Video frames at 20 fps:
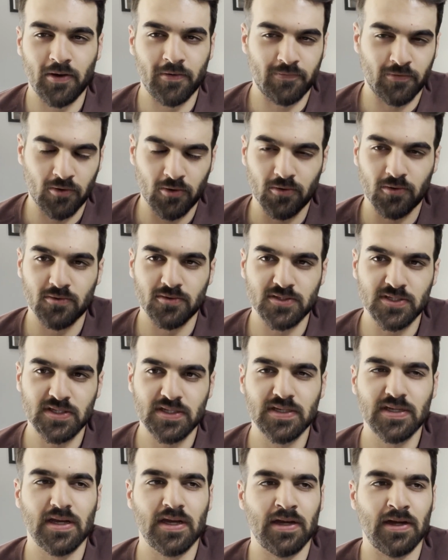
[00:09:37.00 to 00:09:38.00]
hers,
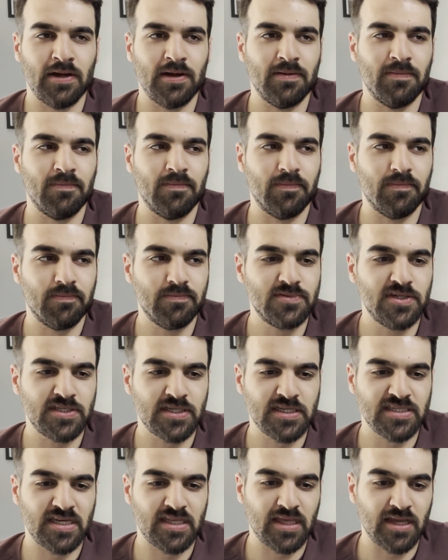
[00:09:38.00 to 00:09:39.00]
just
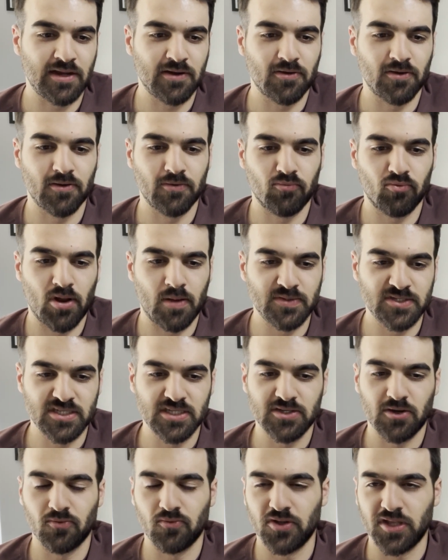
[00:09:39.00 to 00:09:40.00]
because I think her premises
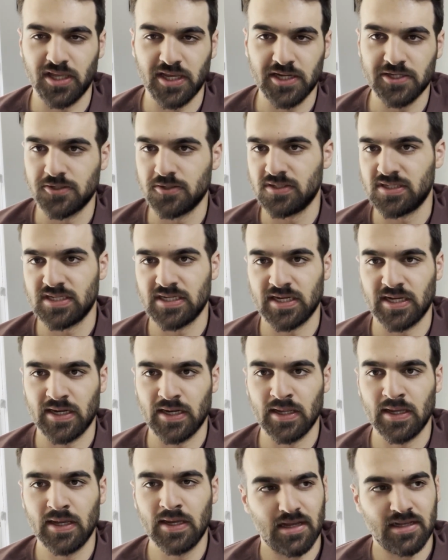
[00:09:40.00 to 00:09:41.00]
are really interesting.
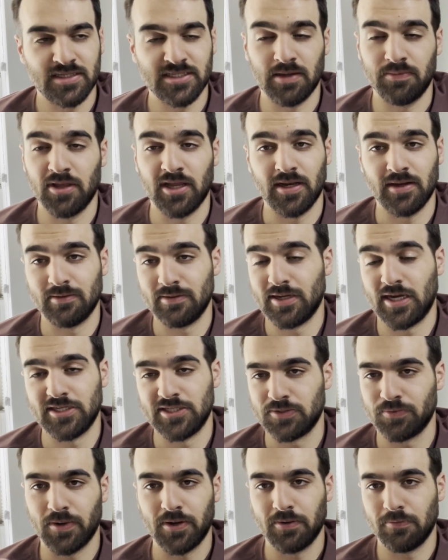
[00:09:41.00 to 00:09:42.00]
It's something I
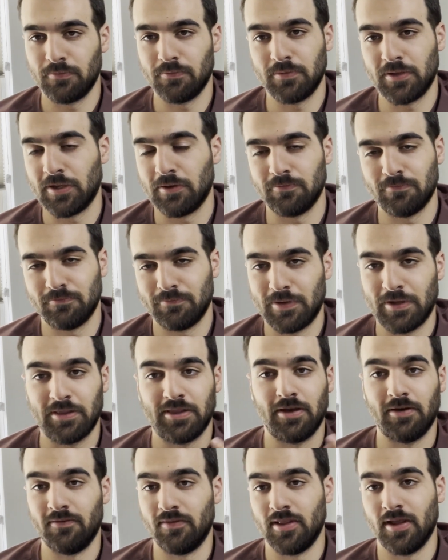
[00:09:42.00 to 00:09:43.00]
just want to, I'd
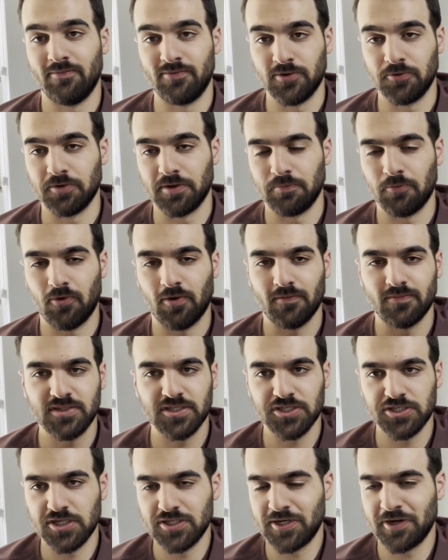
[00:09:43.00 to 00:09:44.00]
love to read more of
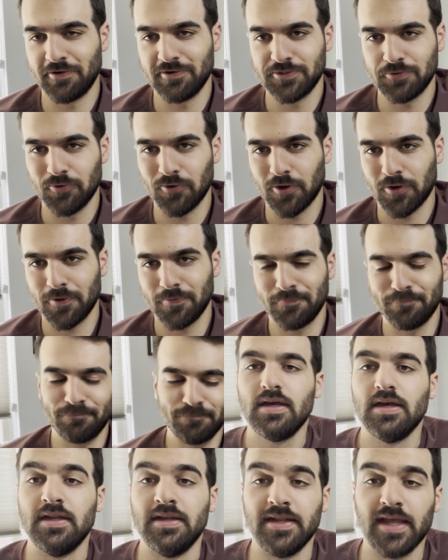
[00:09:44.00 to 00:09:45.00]
C.J. Cherryh's work.
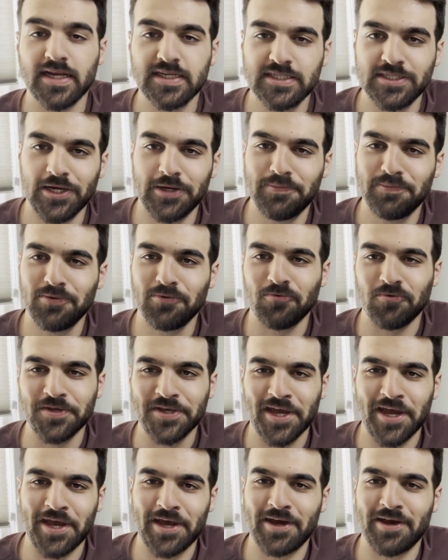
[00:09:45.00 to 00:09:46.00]
And next up, we
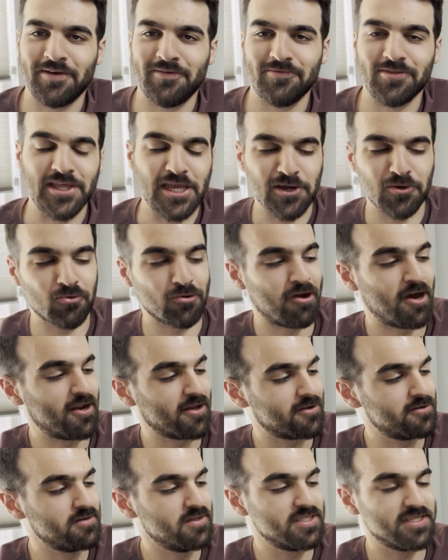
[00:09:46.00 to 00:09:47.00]
have The
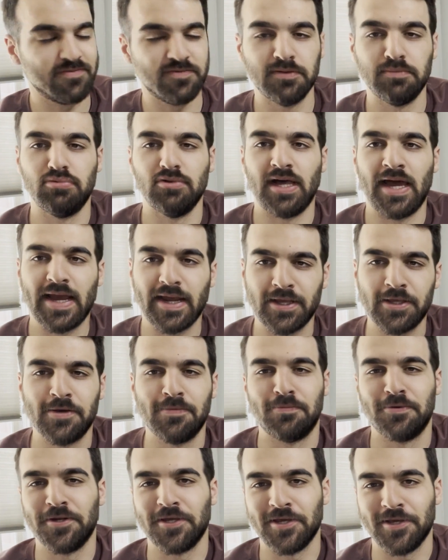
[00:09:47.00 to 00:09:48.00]
Chronicles of the Black
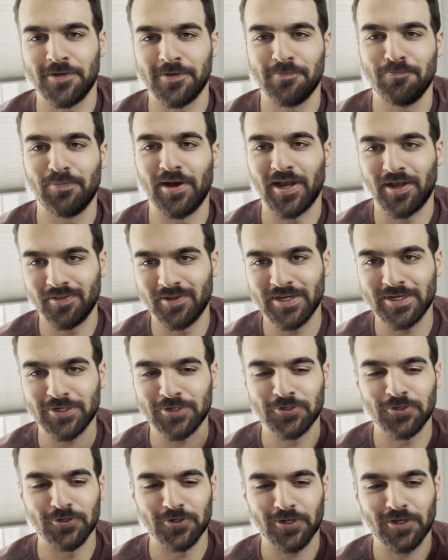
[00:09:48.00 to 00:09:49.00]
Company by Glen
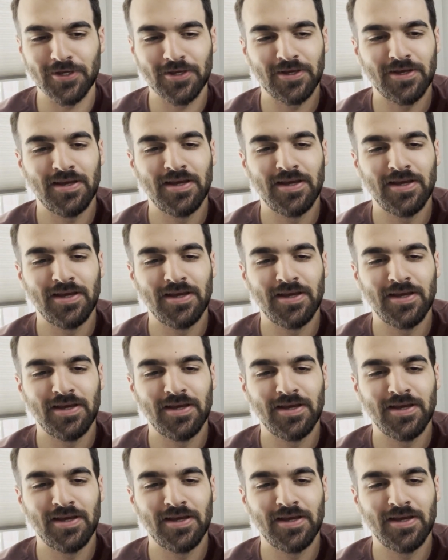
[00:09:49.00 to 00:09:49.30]
Cook,